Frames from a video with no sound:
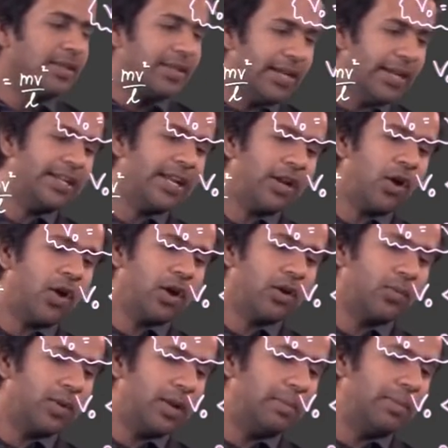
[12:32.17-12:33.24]
theta
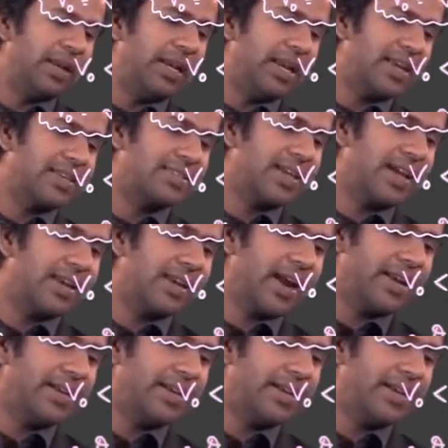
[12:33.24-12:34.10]
naught will be less than